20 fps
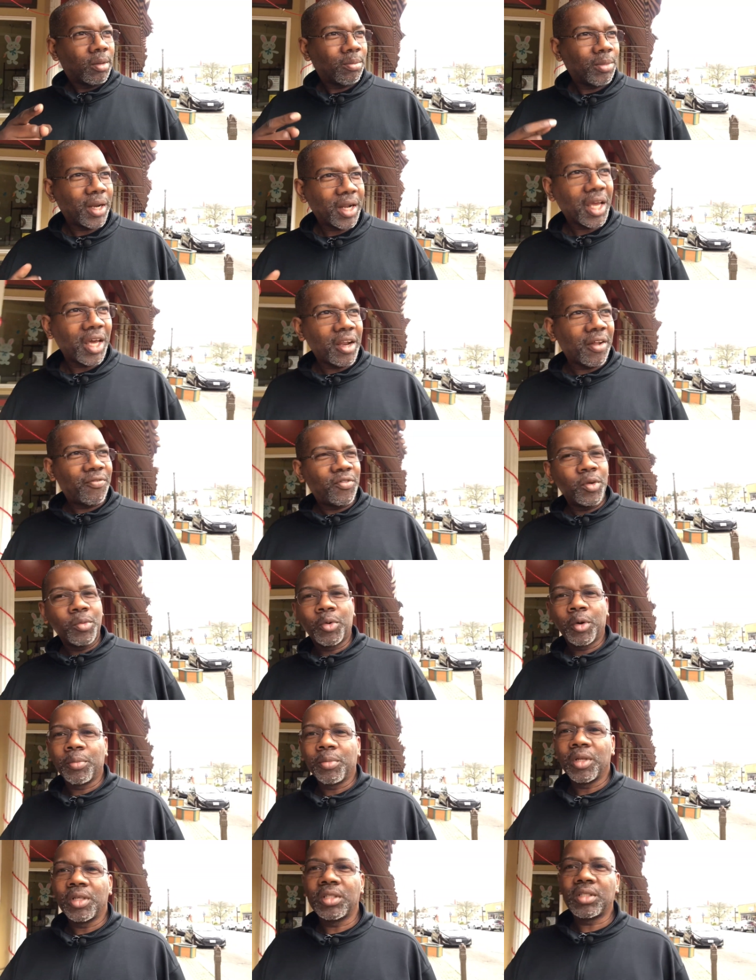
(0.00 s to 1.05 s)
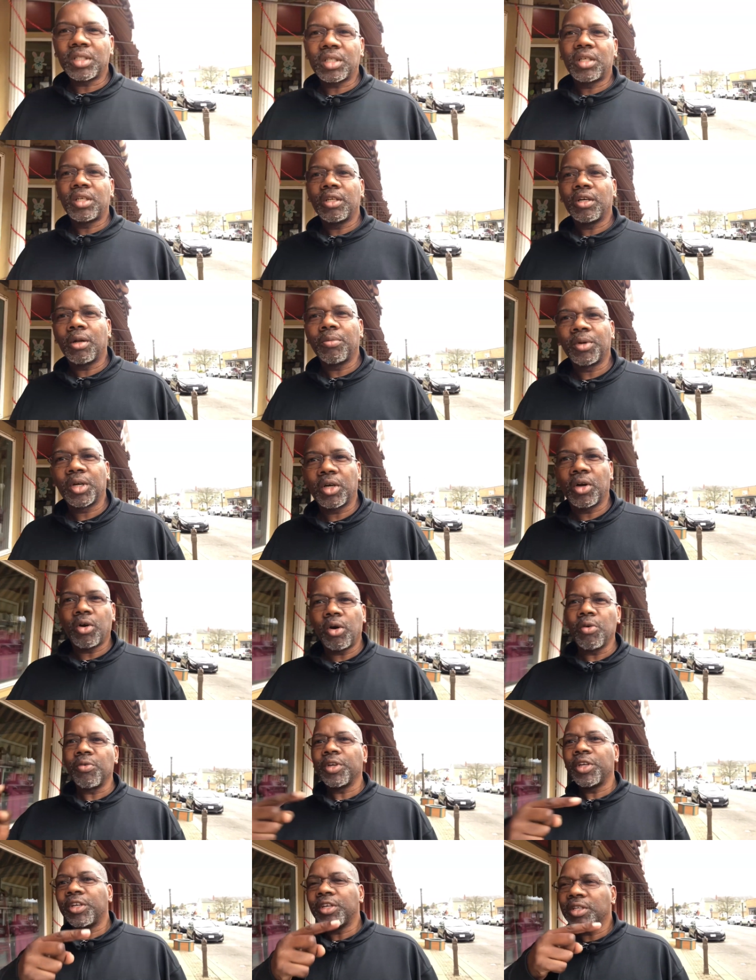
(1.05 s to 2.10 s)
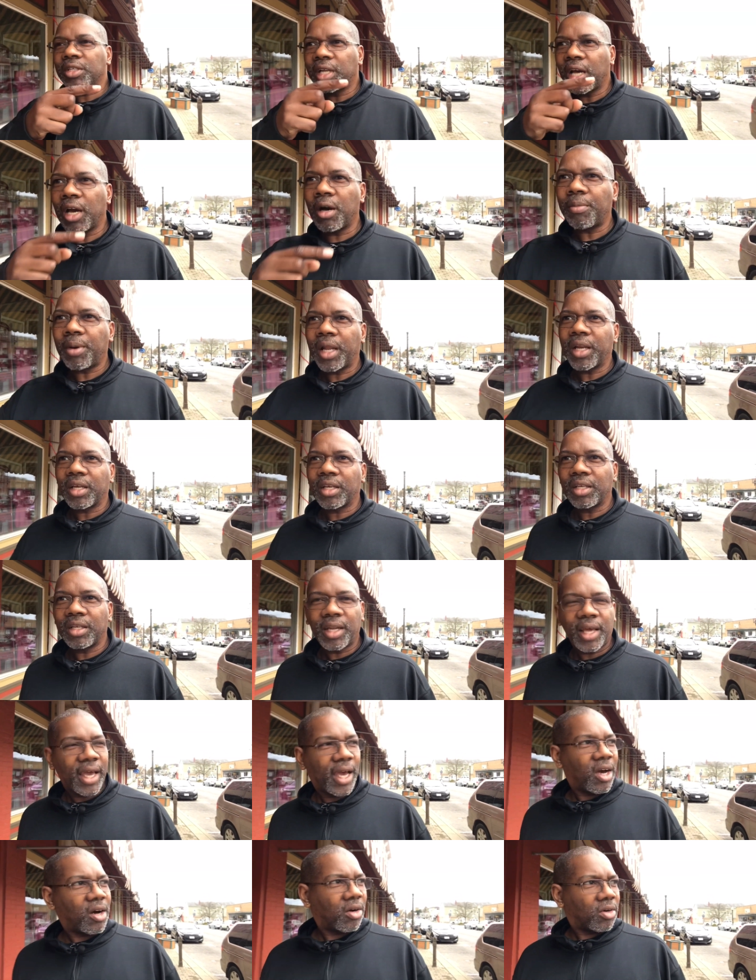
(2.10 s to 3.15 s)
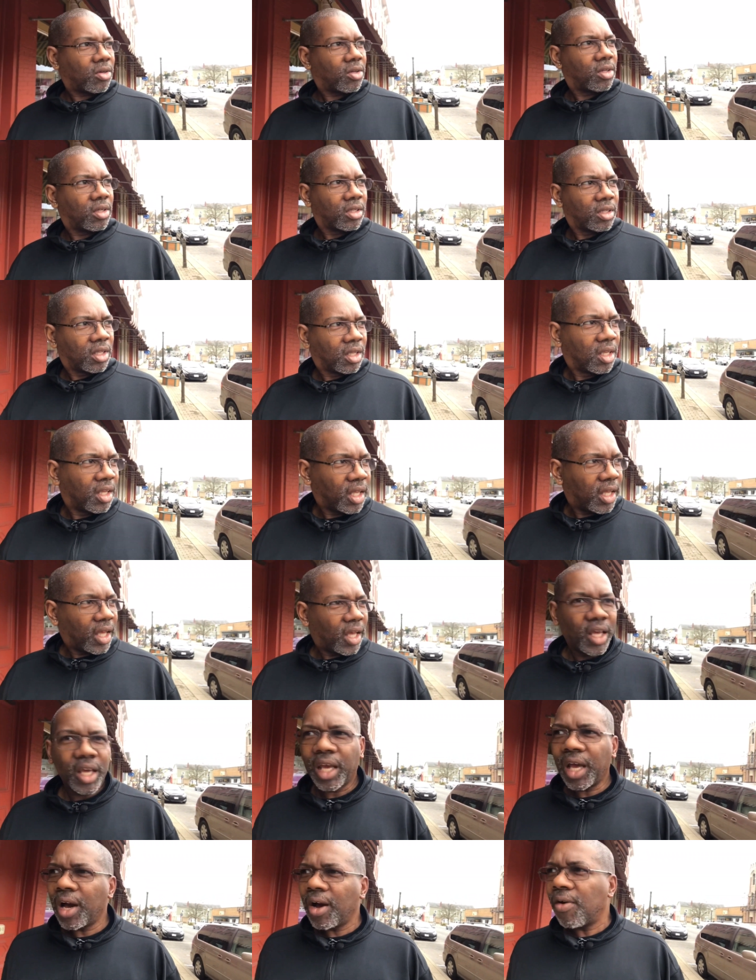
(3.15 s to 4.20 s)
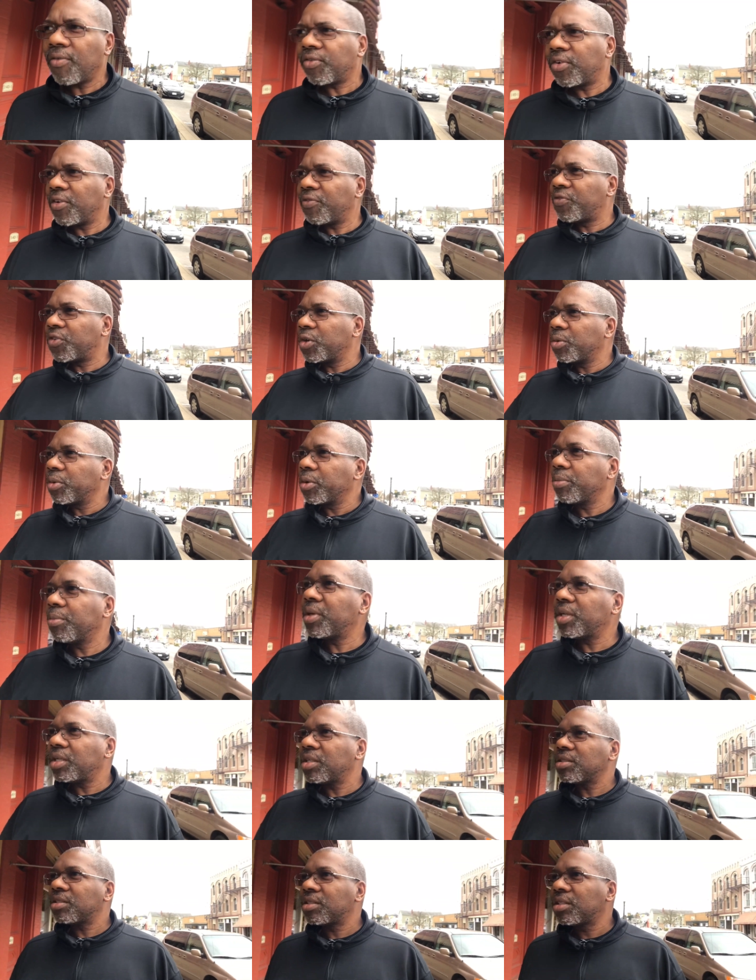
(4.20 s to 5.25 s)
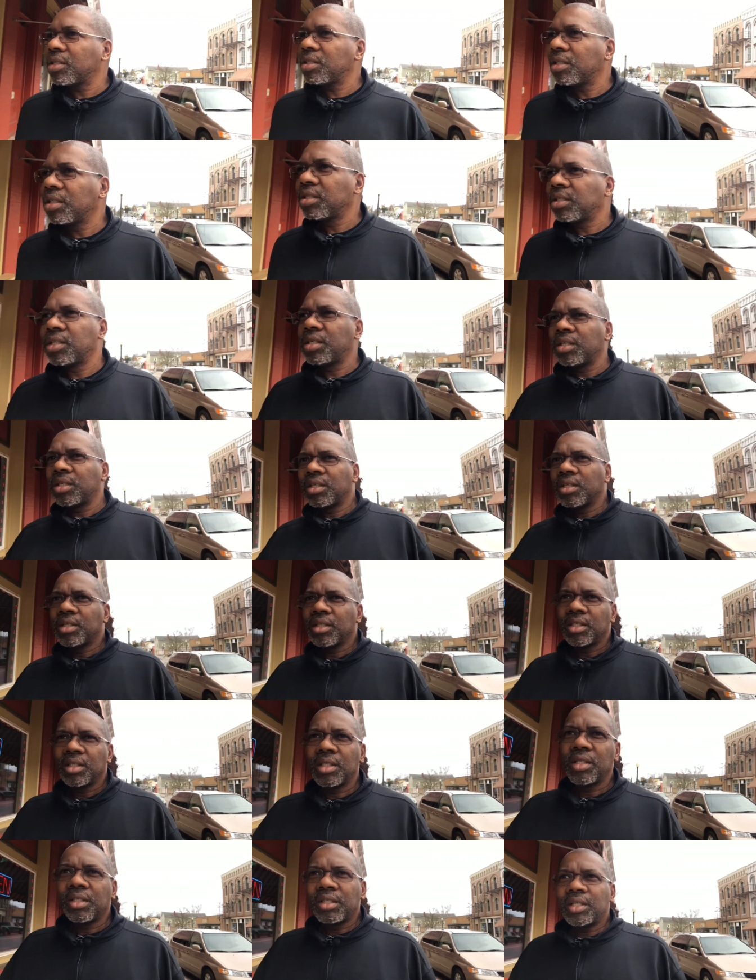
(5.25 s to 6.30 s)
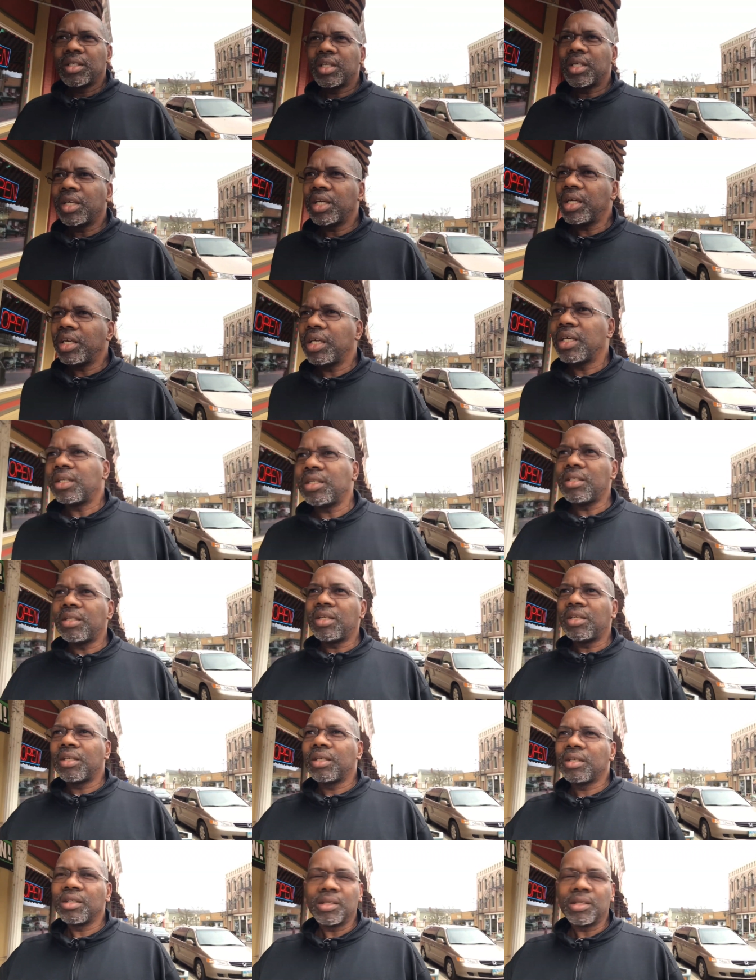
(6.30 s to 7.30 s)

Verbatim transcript: but I got a few more minutes to kill I'm gonna go over here down by the canal hang out for a few more minutes and